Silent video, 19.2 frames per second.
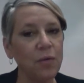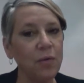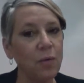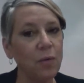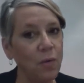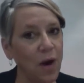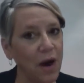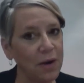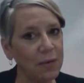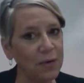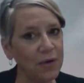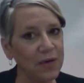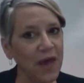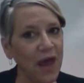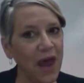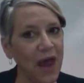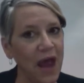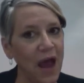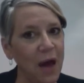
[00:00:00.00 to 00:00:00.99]
Why would
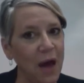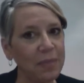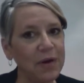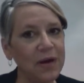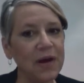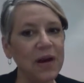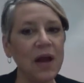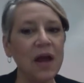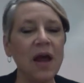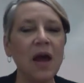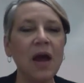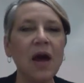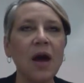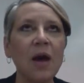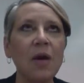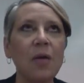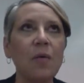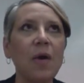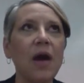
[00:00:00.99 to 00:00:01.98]
that happen?
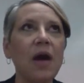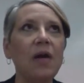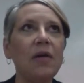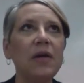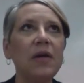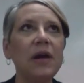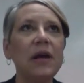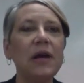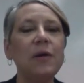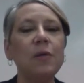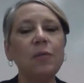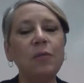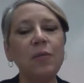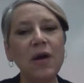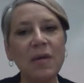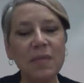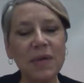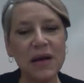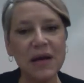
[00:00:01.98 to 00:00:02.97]
Well, in
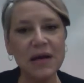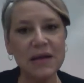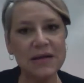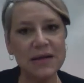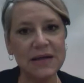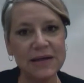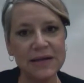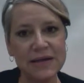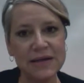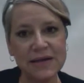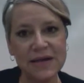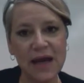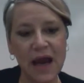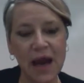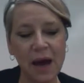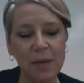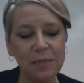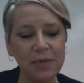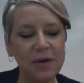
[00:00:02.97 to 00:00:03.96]
women it tends to
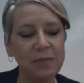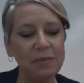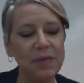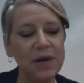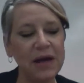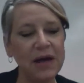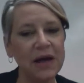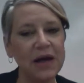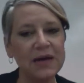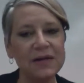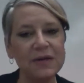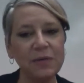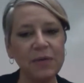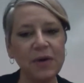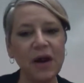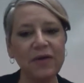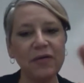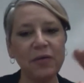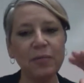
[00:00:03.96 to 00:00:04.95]
happen because
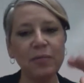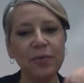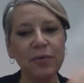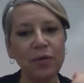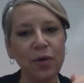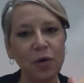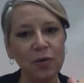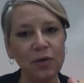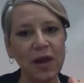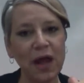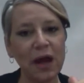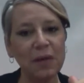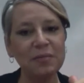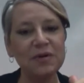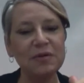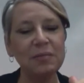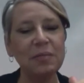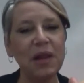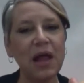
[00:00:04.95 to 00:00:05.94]
we have a
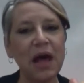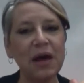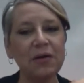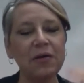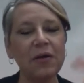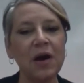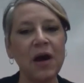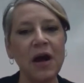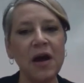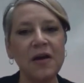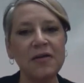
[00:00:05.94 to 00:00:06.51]
prolapsed bladder.